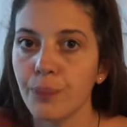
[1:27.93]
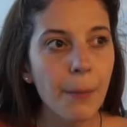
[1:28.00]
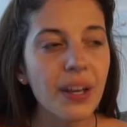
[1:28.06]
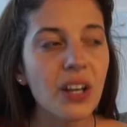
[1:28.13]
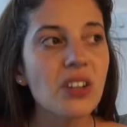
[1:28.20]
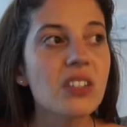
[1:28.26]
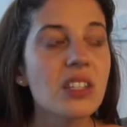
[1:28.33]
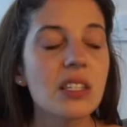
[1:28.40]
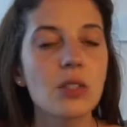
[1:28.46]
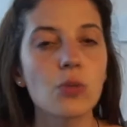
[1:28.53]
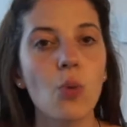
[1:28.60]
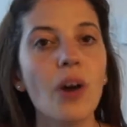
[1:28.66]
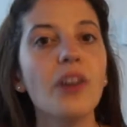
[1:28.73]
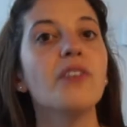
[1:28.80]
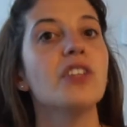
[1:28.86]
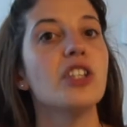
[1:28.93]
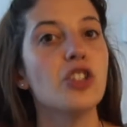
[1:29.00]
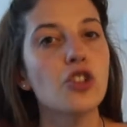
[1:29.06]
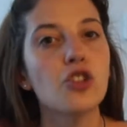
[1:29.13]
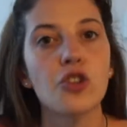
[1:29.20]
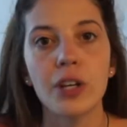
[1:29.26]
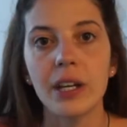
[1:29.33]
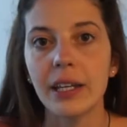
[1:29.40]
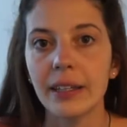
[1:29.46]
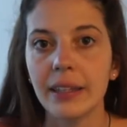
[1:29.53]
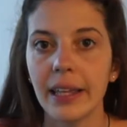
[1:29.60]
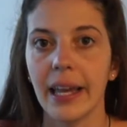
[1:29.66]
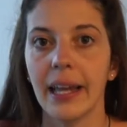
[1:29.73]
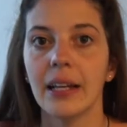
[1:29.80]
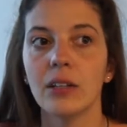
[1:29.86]
because it's one of the tricky
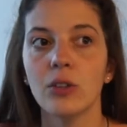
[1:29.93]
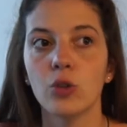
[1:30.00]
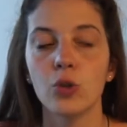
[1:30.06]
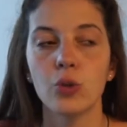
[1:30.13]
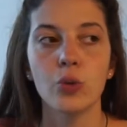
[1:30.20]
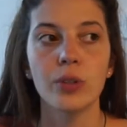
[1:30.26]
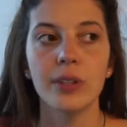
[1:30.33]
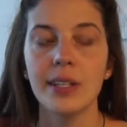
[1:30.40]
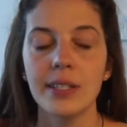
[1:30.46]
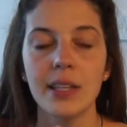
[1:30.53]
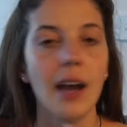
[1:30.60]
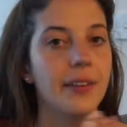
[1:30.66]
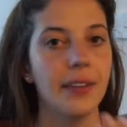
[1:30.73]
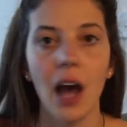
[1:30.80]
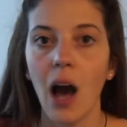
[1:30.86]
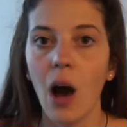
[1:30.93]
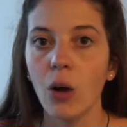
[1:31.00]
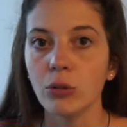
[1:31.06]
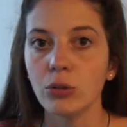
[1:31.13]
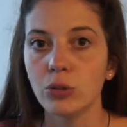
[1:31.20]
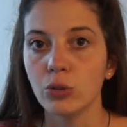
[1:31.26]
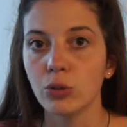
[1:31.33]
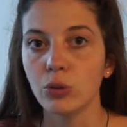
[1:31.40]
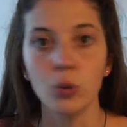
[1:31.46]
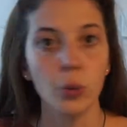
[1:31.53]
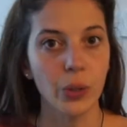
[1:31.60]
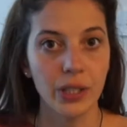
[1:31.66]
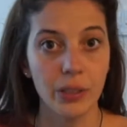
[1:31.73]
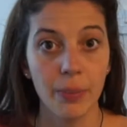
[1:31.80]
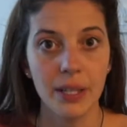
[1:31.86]
things to decide how to do
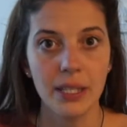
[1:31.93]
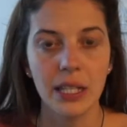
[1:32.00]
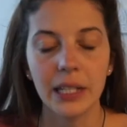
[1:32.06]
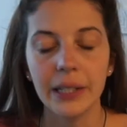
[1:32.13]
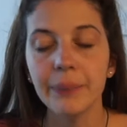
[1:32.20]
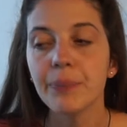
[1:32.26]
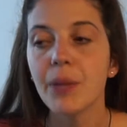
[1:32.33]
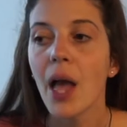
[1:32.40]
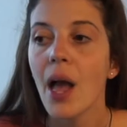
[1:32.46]
it basically.